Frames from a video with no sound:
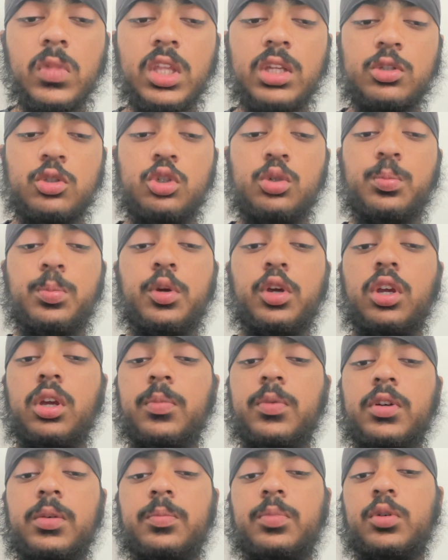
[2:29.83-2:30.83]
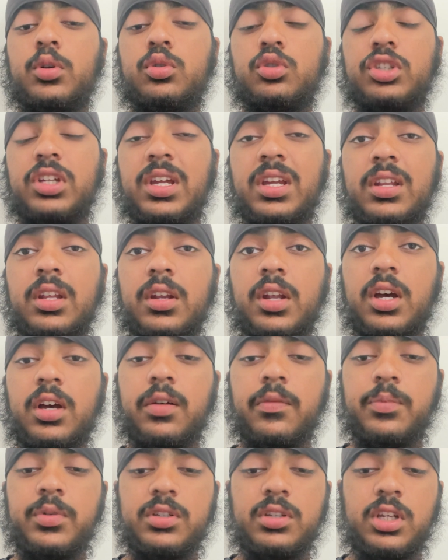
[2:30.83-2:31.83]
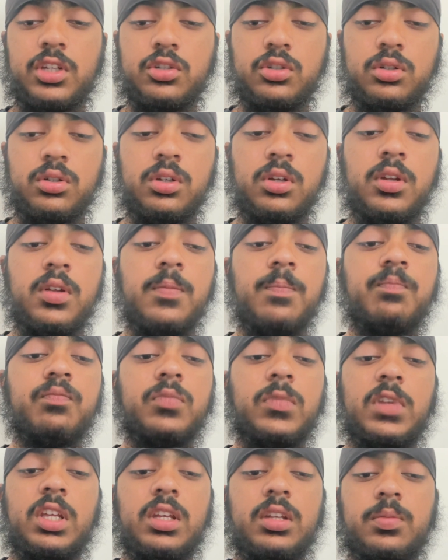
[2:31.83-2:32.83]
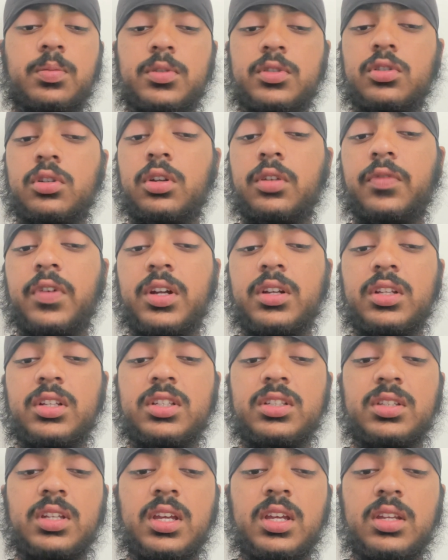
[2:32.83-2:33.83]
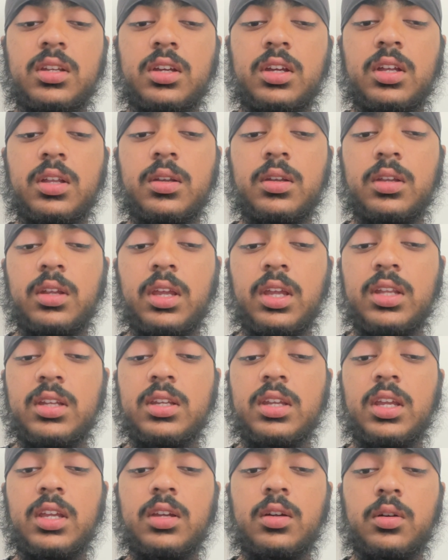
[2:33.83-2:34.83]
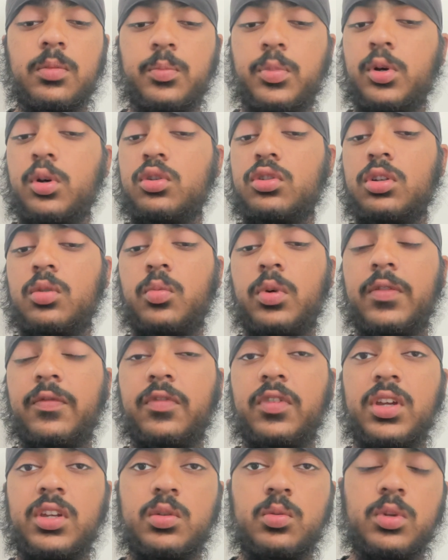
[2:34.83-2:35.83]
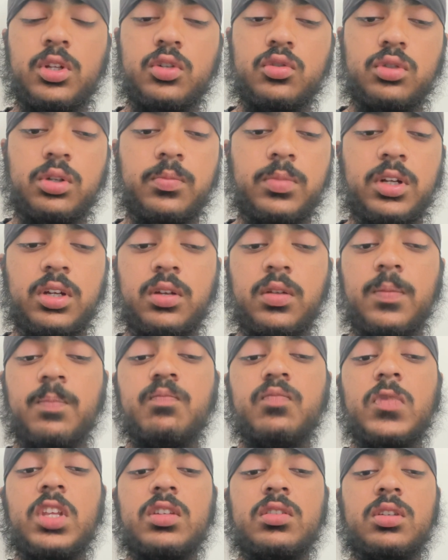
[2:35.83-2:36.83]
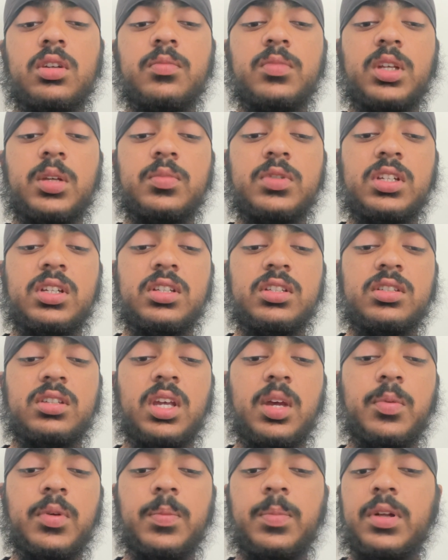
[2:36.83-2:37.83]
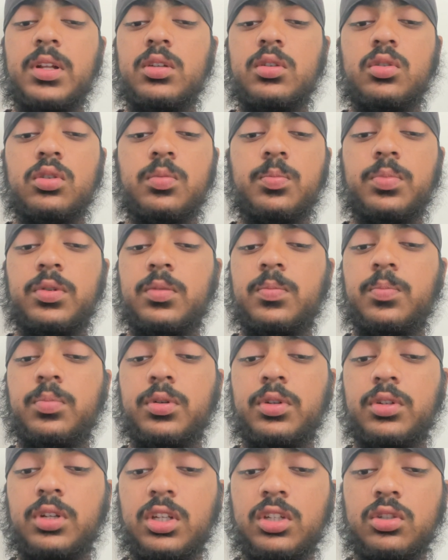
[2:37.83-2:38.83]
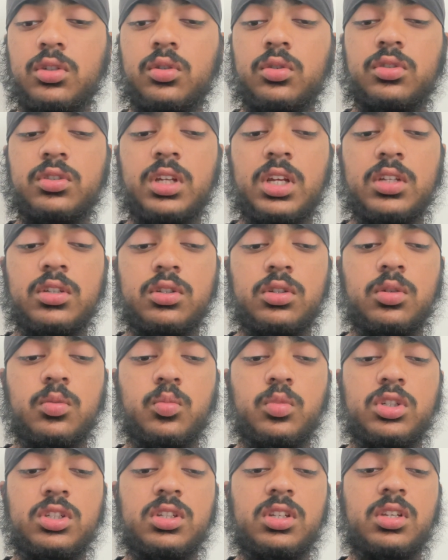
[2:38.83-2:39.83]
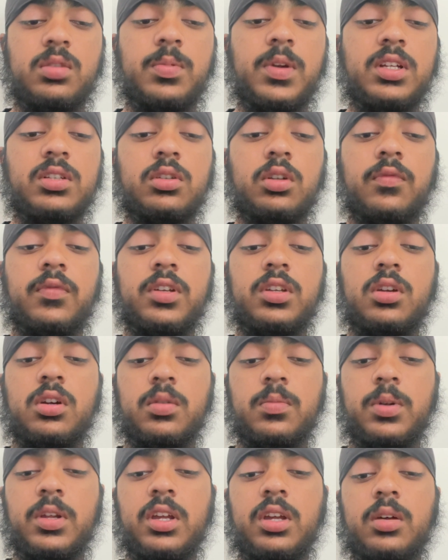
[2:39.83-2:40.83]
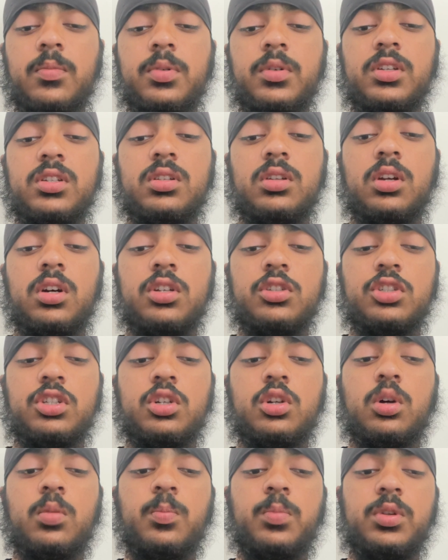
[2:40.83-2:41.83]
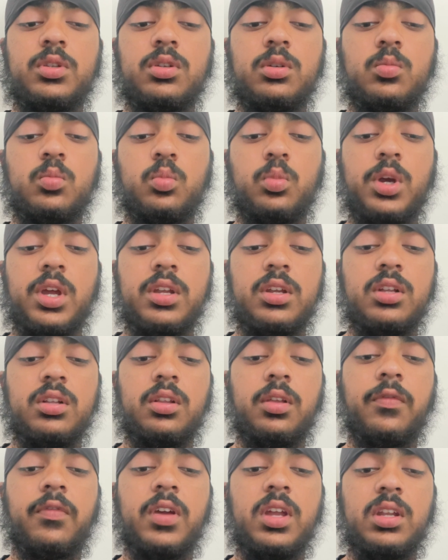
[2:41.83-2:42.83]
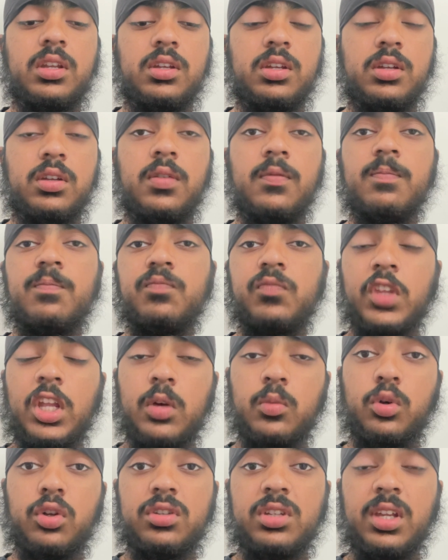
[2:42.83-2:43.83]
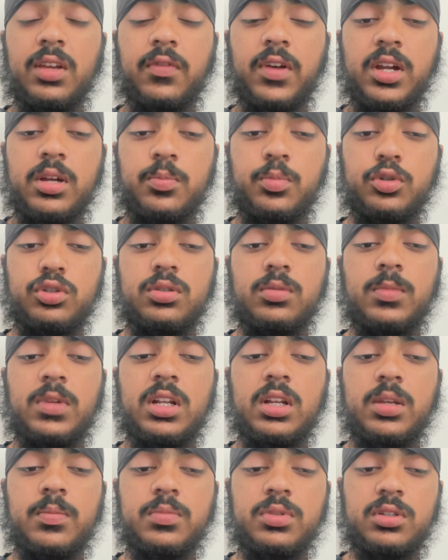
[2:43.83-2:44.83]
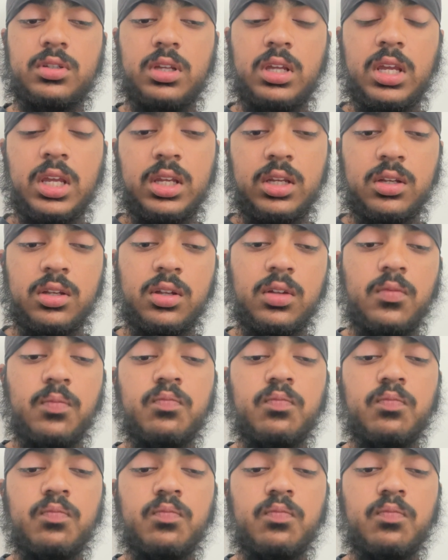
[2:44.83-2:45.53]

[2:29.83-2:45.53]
superb composure in and out of possession, as personified in his innate composure when faced with a dribbler. Sometimes he can step up and lose positional sense, which is expected of a young player, but is largely competent when defending. I will see if I can put some clips in